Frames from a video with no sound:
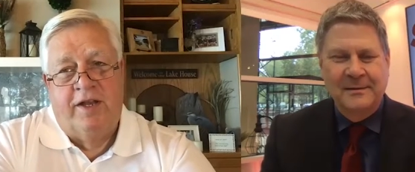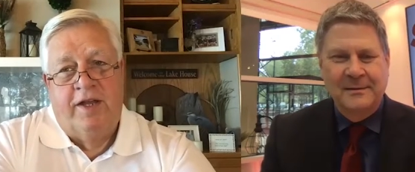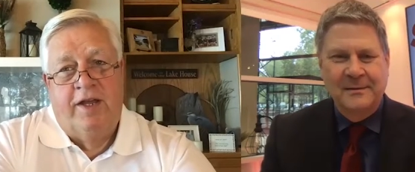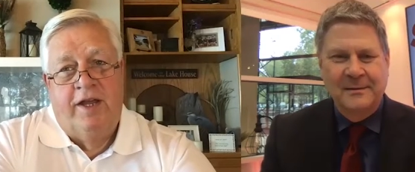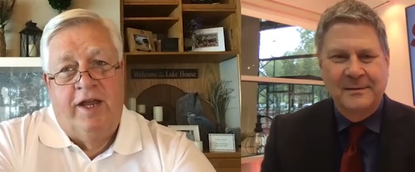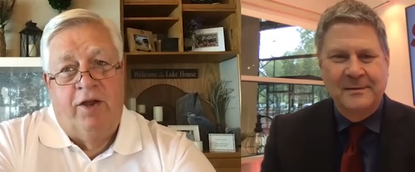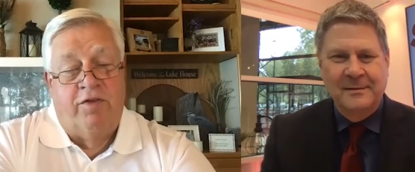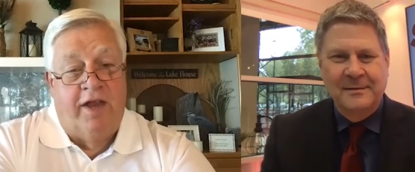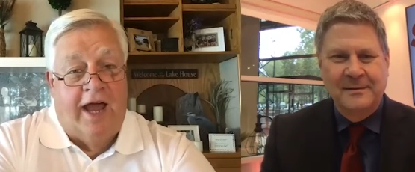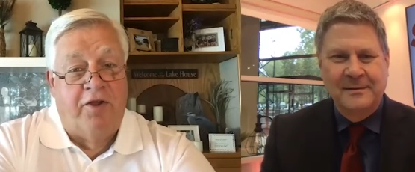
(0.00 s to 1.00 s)
Speaker 1: He goes, "And now
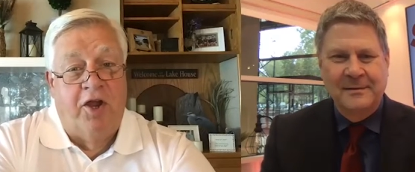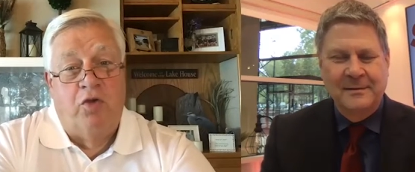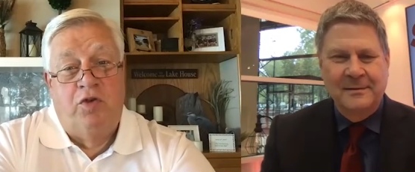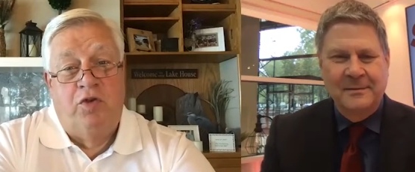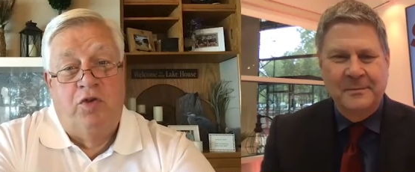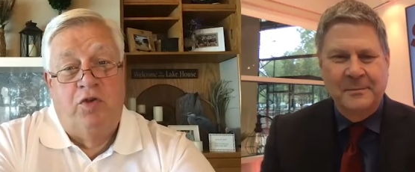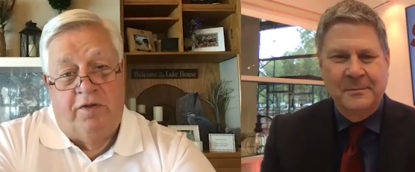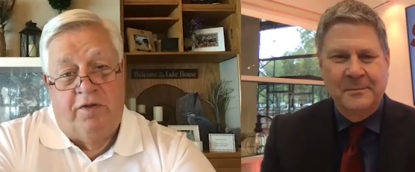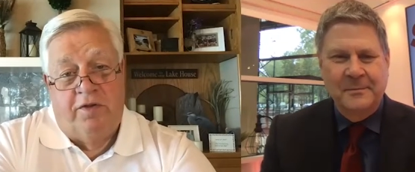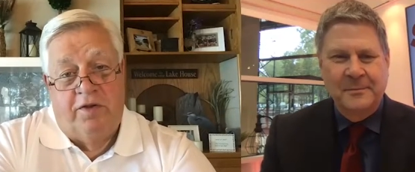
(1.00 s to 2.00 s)
you can go do what you
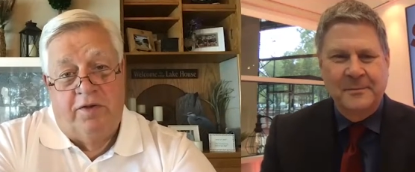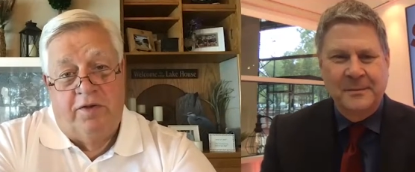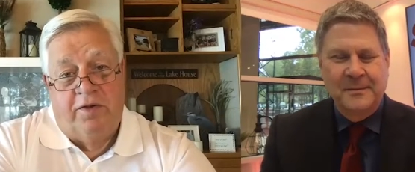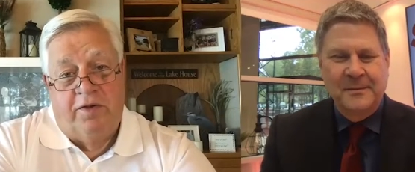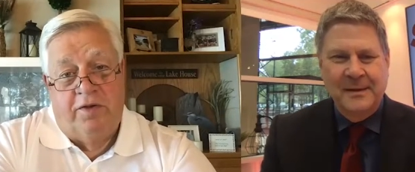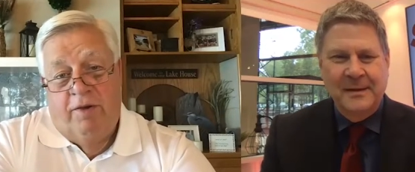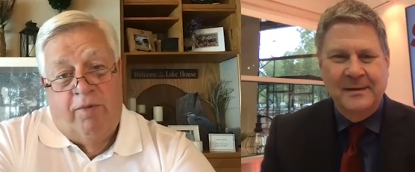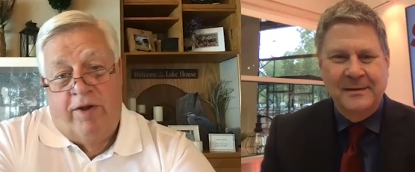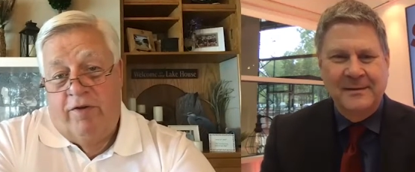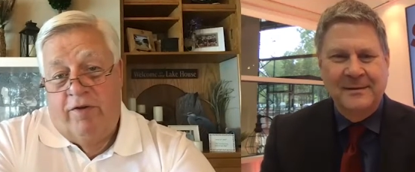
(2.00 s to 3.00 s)
want to do." When
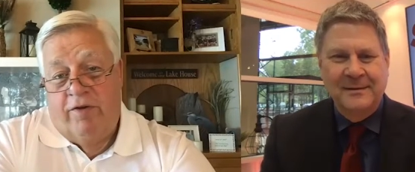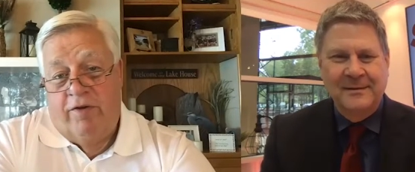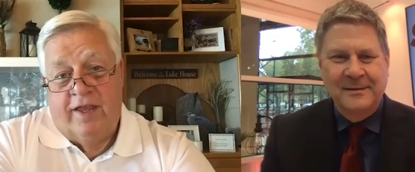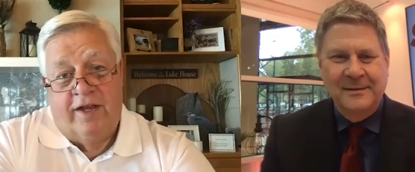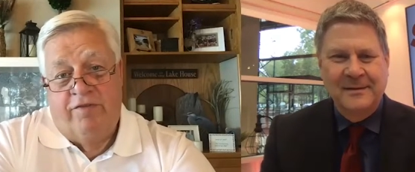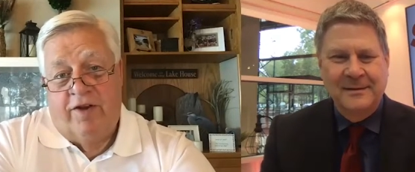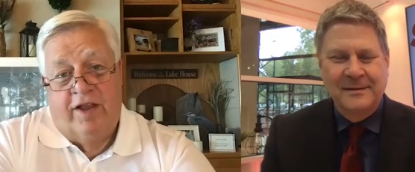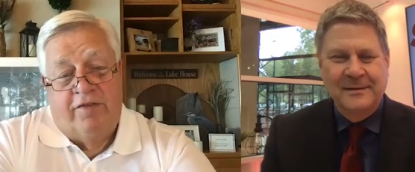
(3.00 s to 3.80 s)
in reality, for the last